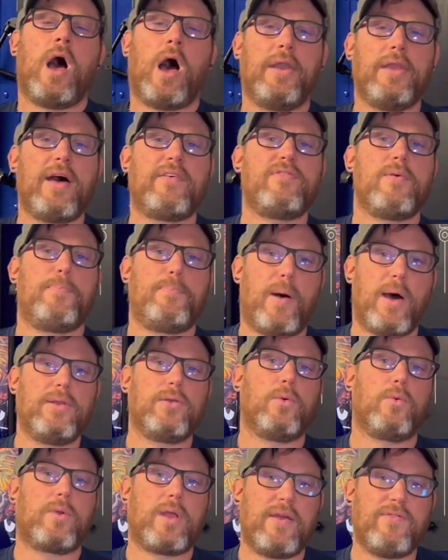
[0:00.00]
another
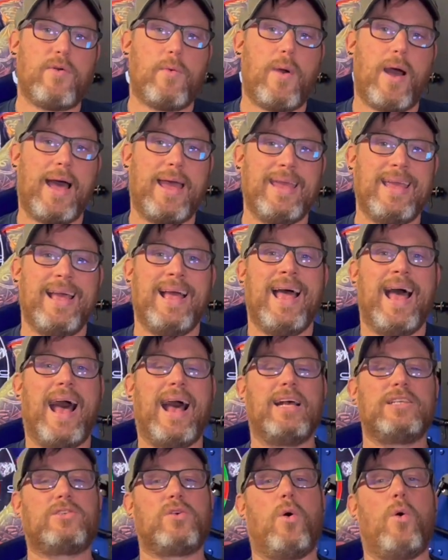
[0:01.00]
bundle giveaway.
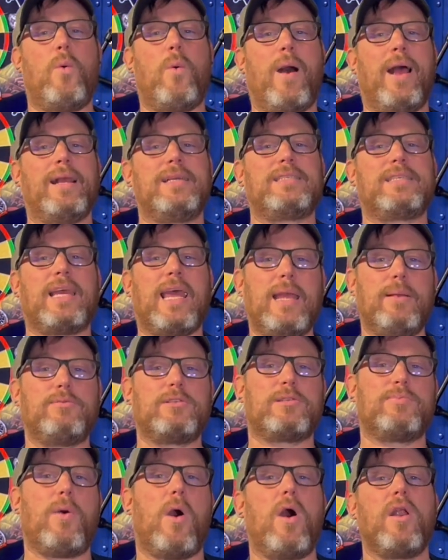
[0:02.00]
As always, keep
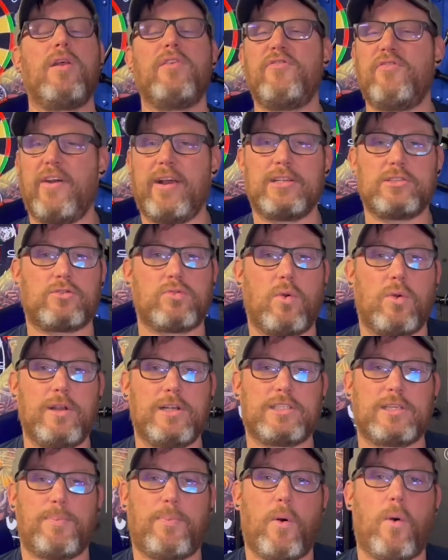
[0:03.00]
smiling. Thanks for all your
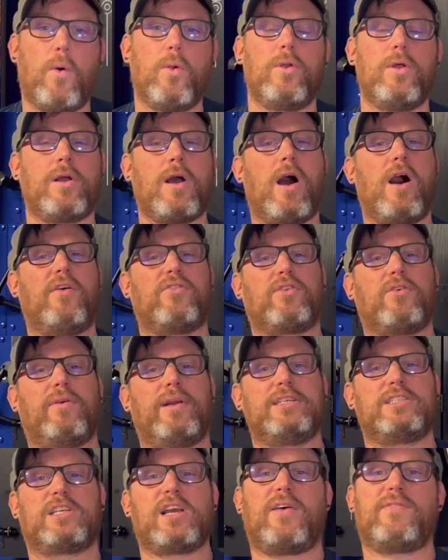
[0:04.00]
support. Look after
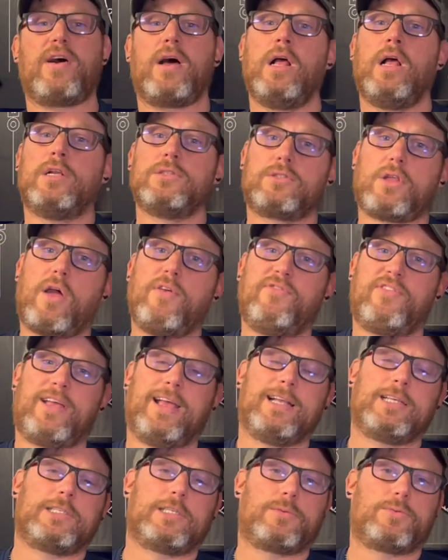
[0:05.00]
each other. Don't
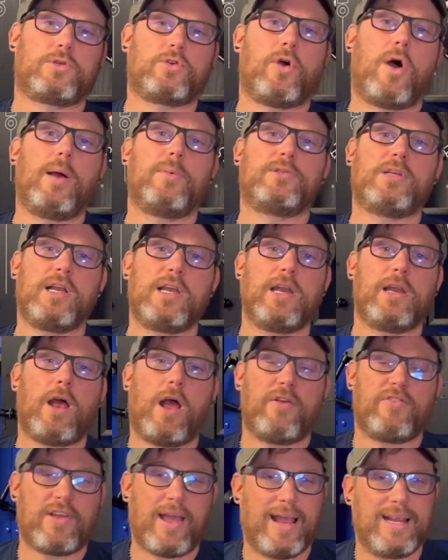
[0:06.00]
forget to subscribe. Turn your
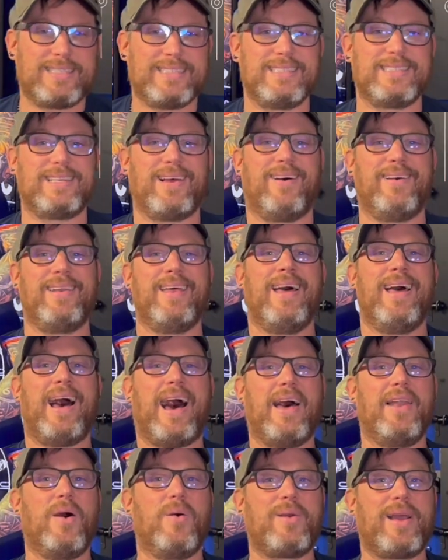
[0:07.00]
notifications on
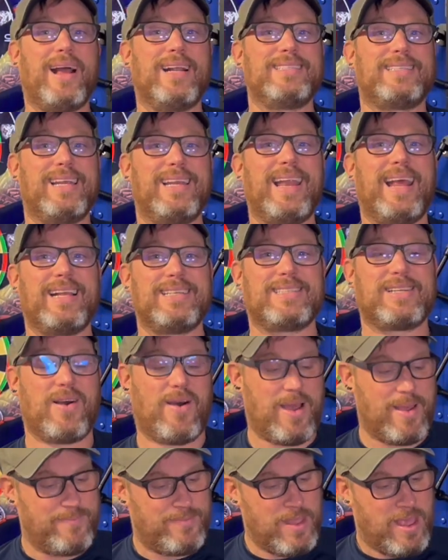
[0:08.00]
and I'll catch you next
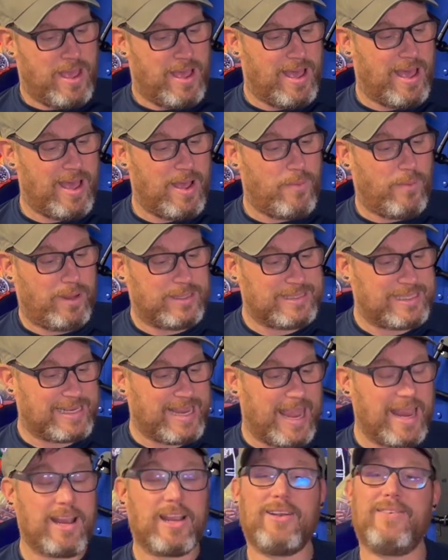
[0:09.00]
time. Once
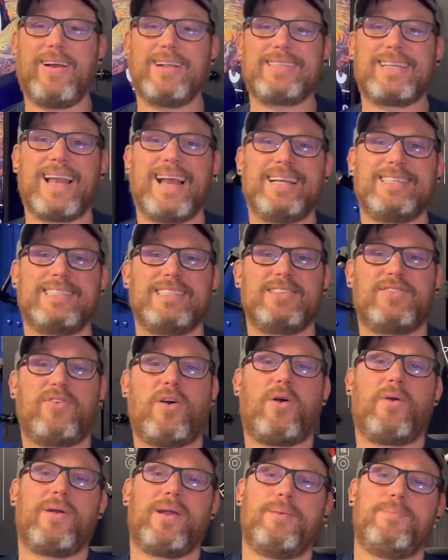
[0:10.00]
again, congratulations,
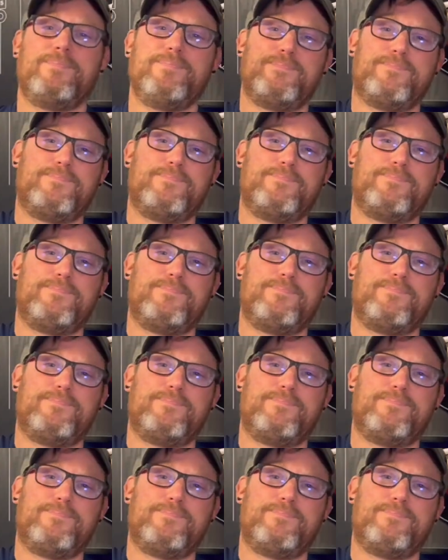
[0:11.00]
Florian.